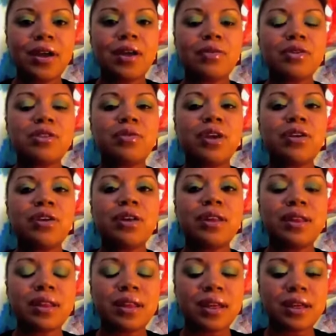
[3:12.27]
It was very
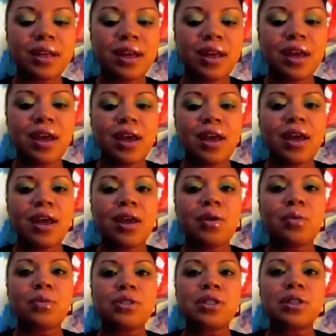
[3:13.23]
thick,
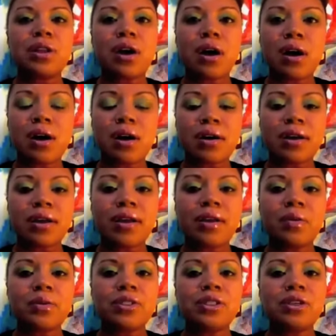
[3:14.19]
it was long,
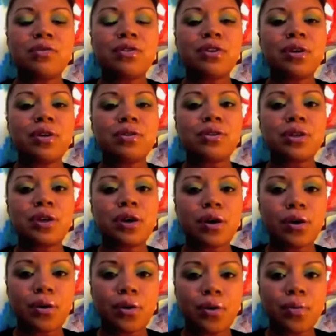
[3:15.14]
it was difficult to
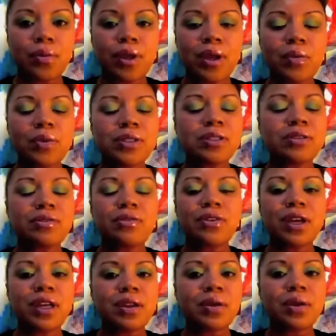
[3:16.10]
comb, it was an
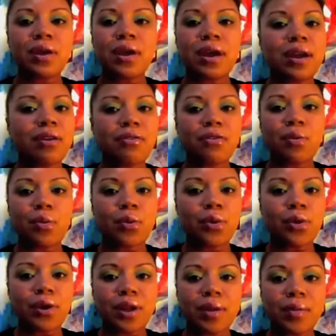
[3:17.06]
event every
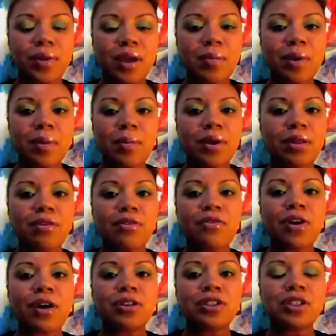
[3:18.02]
morning. Me and my mother
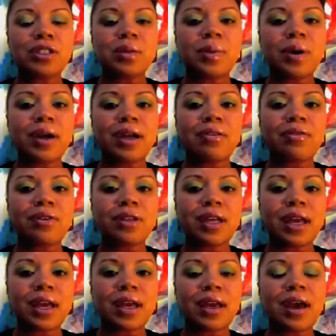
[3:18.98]
fought just about every
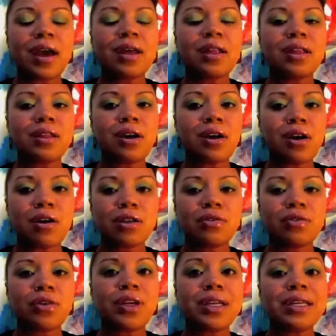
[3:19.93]
day. I
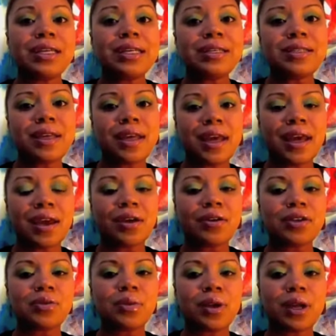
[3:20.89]
longed for easy
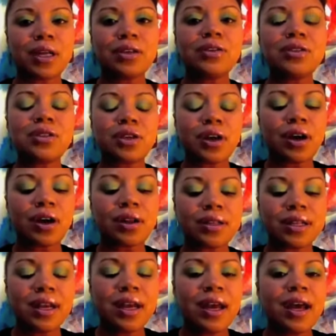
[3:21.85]
hair, is what I used to
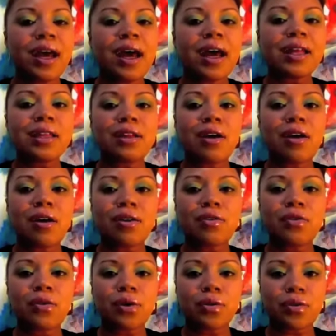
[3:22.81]
call it. I
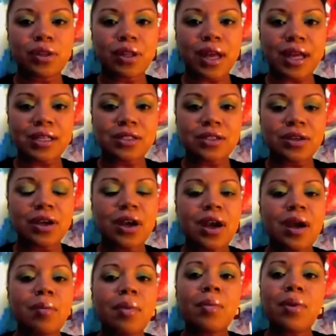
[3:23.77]
longed for a relaxer.
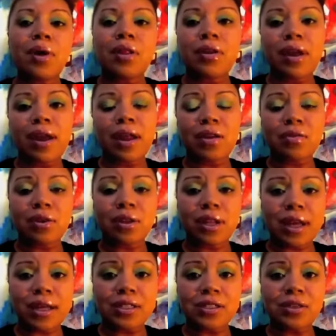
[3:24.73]
My mother had a
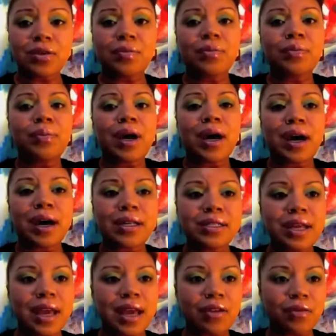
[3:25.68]
relaxer, my
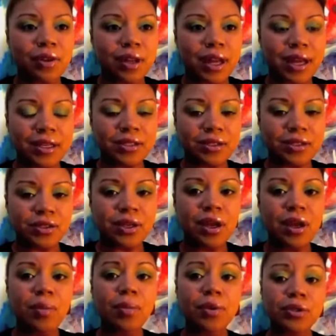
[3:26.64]
aunts had relaxers.
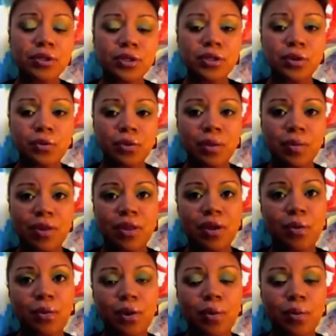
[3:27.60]
Most of the women
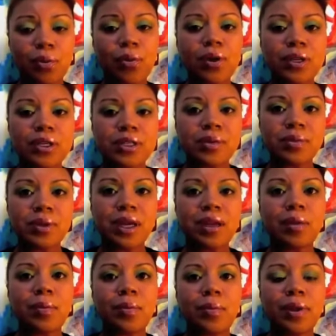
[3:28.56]
that were important to me
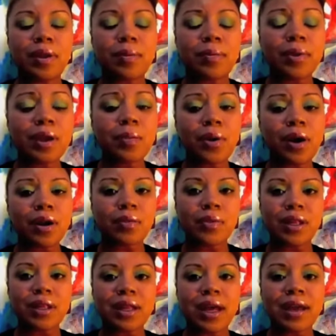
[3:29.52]
in a big part of
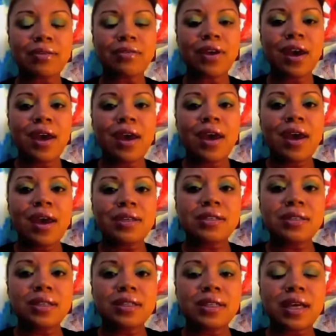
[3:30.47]
my life
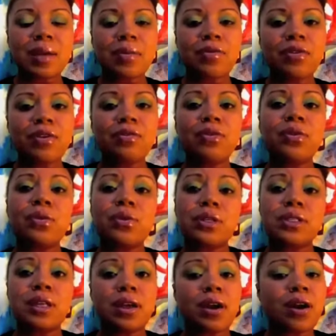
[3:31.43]
as any type of
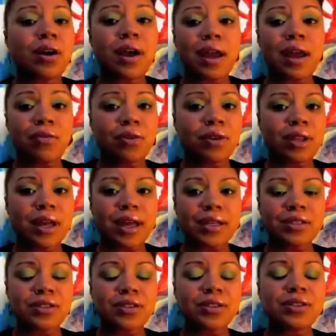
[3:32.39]
influence, they all had
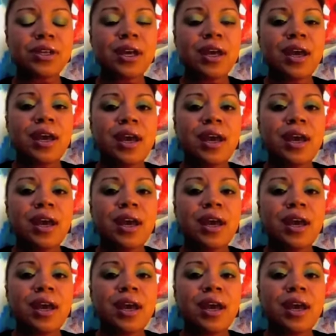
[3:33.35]
relaxers.